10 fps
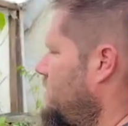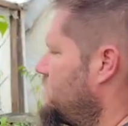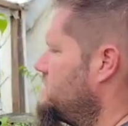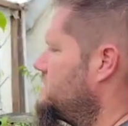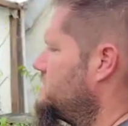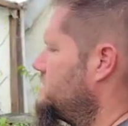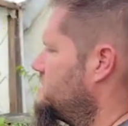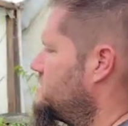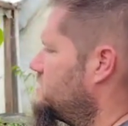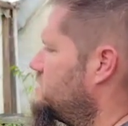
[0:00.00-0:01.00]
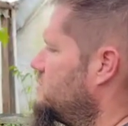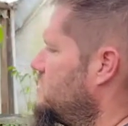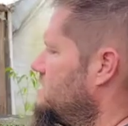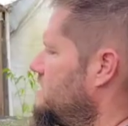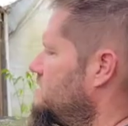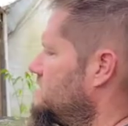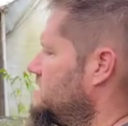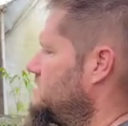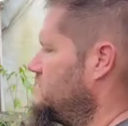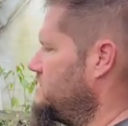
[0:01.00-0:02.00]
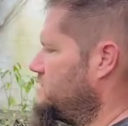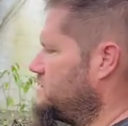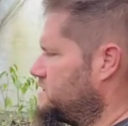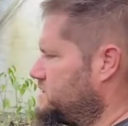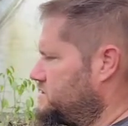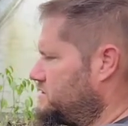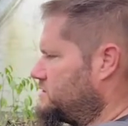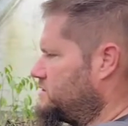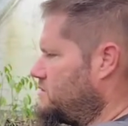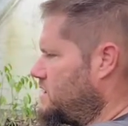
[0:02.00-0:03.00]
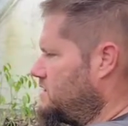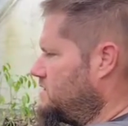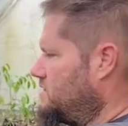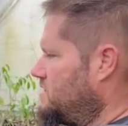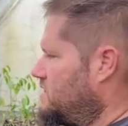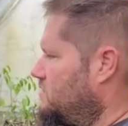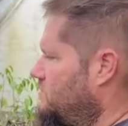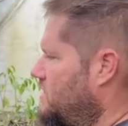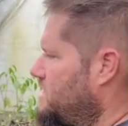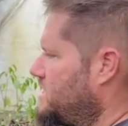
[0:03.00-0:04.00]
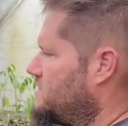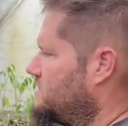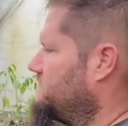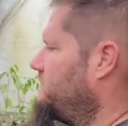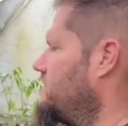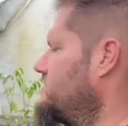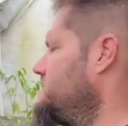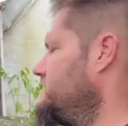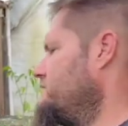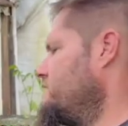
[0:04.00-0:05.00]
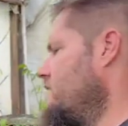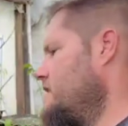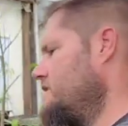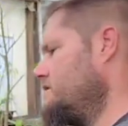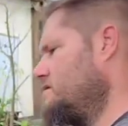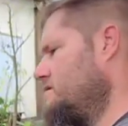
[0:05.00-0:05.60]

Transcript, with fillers: When you're using structural wire, that was it. When you're using structural wire, run it out as far as you can run it